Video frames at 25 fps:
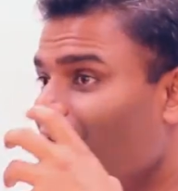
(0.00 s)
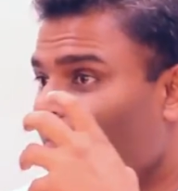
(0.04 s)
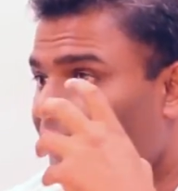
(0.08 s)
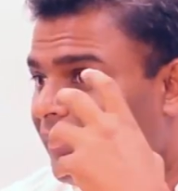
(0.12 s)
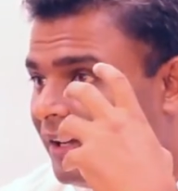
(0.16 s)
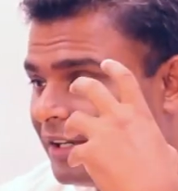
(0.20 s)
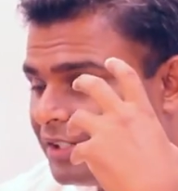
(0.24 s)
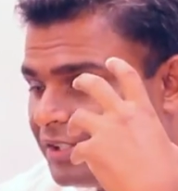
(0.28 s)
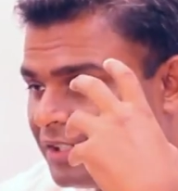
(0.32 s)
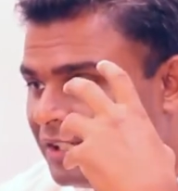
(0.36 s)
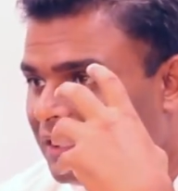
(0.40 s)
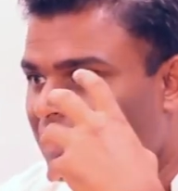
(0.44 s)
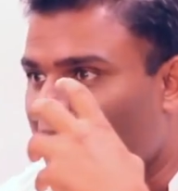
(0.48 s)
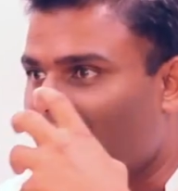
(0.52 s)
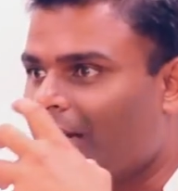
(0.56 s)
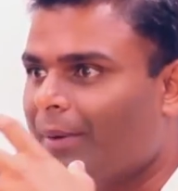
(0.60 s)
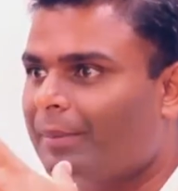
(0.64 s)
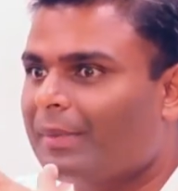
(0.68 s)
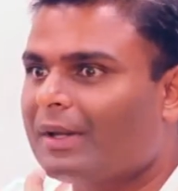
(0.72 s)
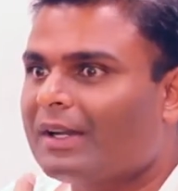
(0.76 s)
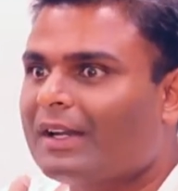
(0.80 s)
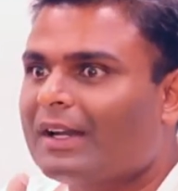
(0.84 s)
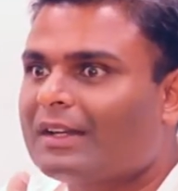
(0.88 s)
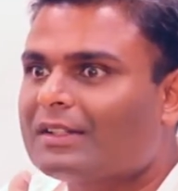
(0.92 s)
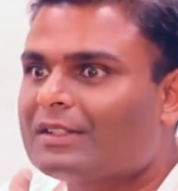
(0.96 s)
where she'll
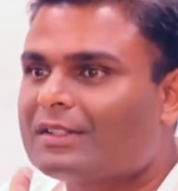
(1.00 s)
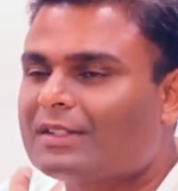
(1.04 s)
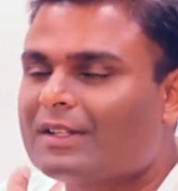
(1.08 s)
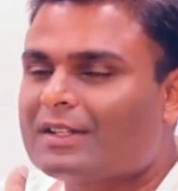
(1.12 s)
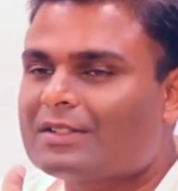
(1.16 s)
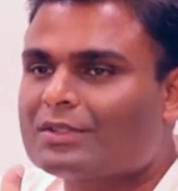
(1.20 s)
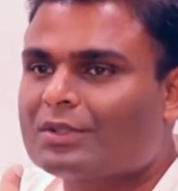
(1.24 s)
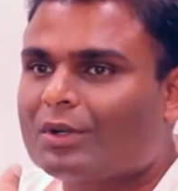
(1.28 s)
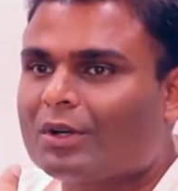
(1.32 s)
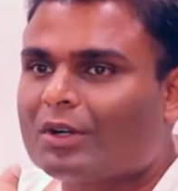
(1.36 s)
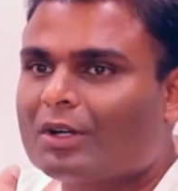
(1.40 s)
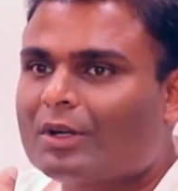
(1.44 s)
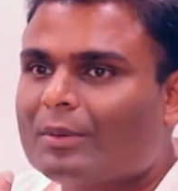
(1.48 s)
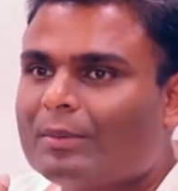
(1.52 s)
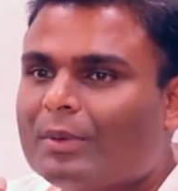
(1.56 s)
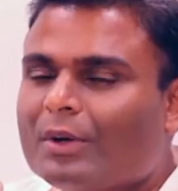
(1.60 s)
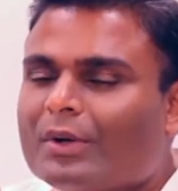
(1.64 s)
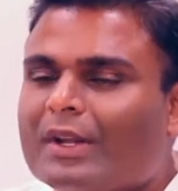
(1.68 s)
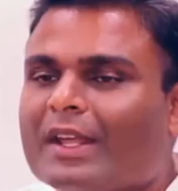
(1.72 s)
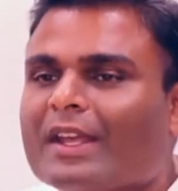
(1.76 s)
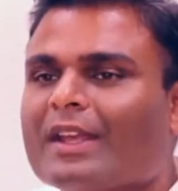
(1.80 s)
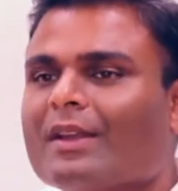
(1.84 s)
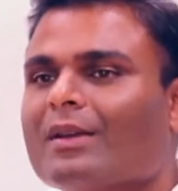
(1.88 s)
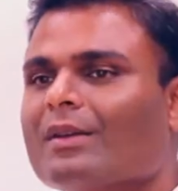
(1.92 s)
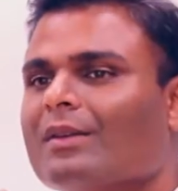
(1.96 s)
come in and just talk
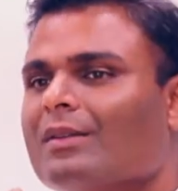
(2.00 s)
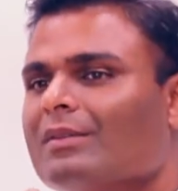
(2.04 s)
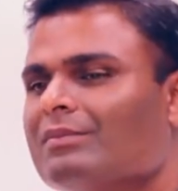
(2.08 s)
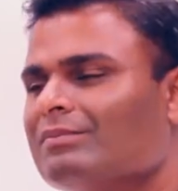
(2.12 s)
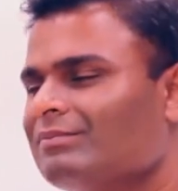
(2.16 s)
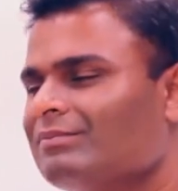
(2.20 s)
about, hey,